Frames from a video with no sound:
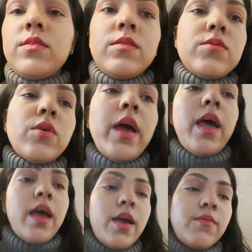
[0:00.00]
So I
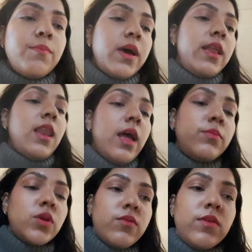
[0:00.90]
have my
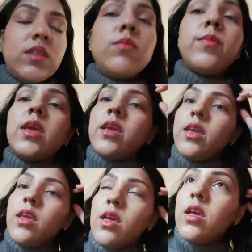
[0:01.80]
laptop with
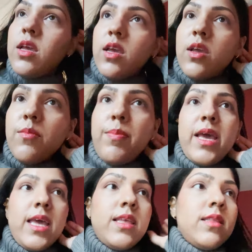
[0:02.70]
me,
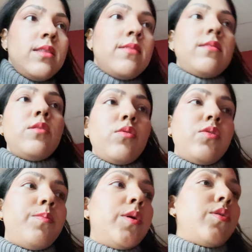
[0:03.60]
pens,
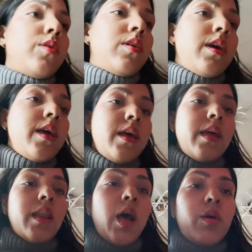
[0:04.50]
notebook,
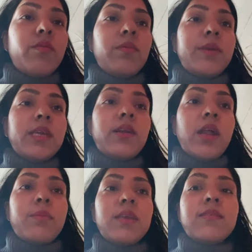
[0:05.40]
and now I will be
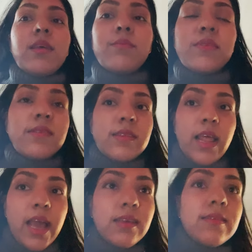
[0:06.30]
grabbing some
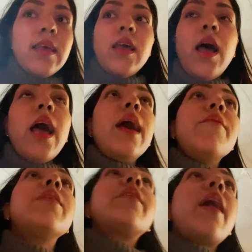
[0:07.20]
snacks. I
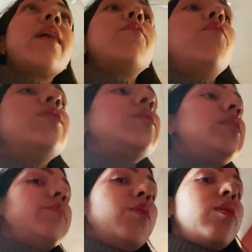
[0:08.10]
haven't drank water
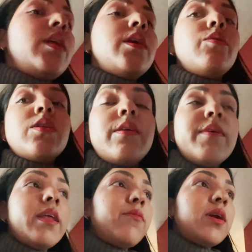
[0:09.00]
in morning. Usually
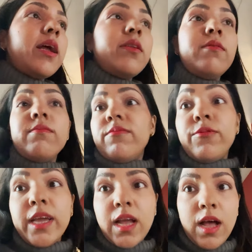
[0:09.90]
whenever I
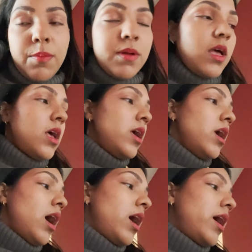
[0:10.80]
wake up,
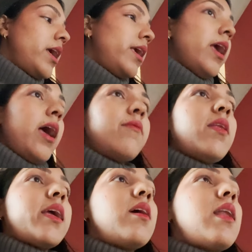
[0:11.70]
I have
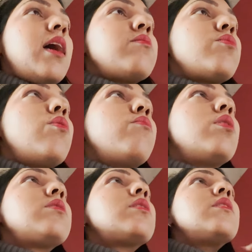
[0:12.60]
like a glass of
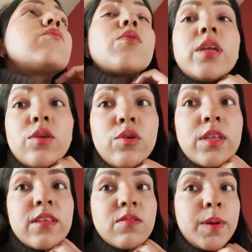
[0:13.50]
water. It's quite good,
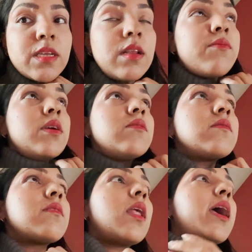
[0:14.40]
and especially if
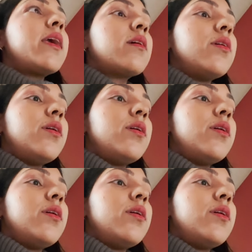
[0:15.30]
it's like